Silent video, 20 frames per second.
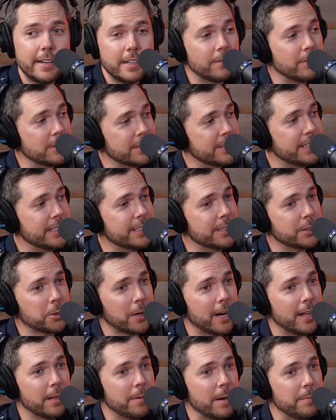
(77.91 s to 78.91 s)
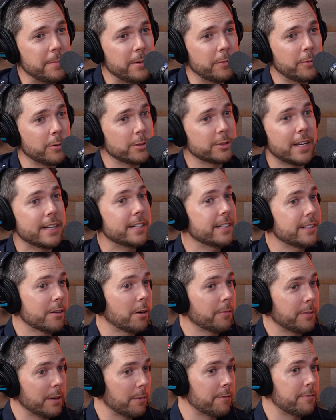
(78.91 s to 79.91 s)
never seen a trilobite beetle before, so I didn't know
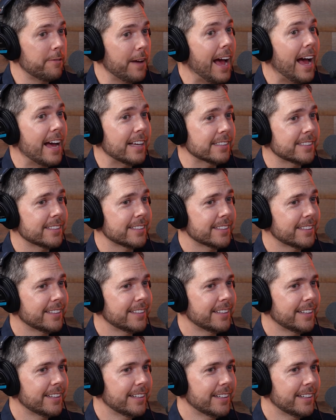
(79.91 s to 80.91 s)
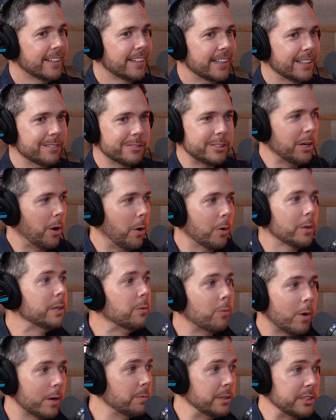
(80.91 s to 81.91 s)
if they were fast. And it was the only
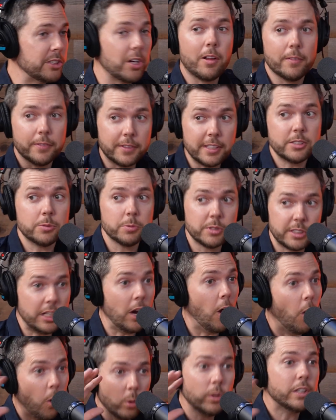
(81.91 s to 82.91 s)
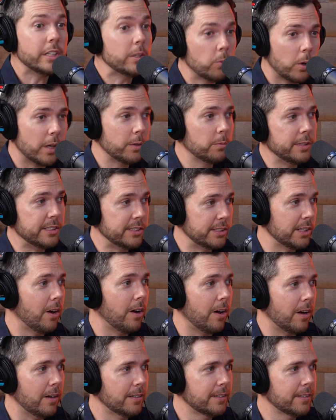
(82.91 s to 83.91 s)
one we saw. This was the only one we saw.